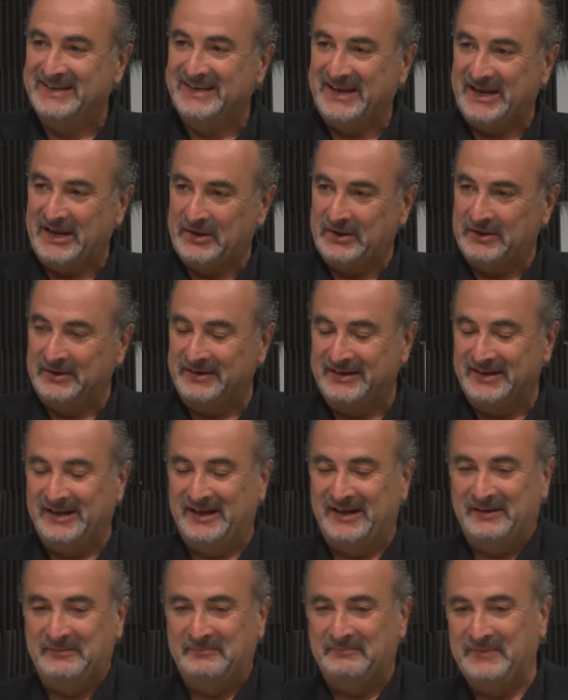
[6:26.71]
And
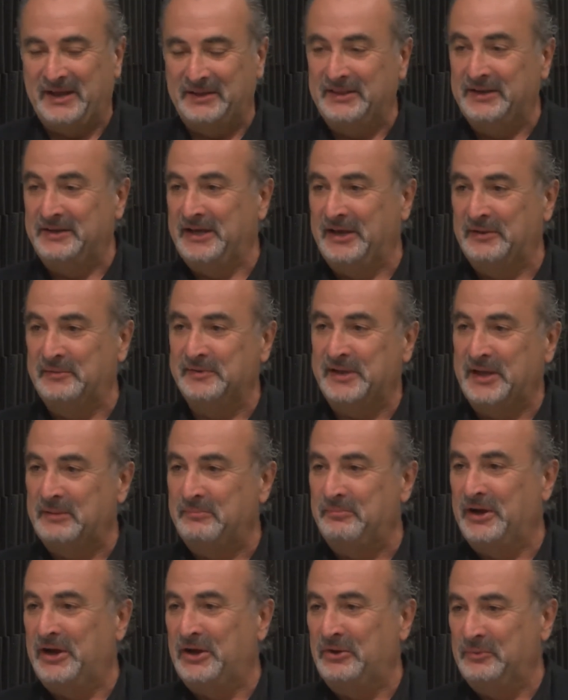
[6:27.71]
I think Dad was kind of
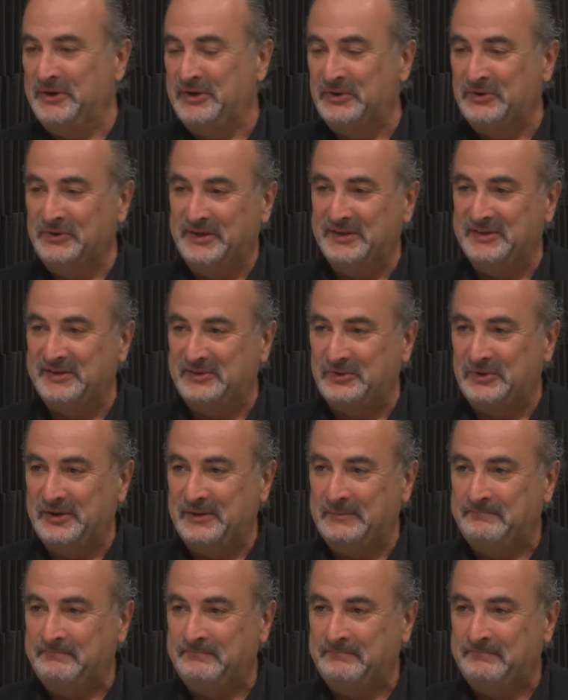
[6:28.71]
proud when he heard that story.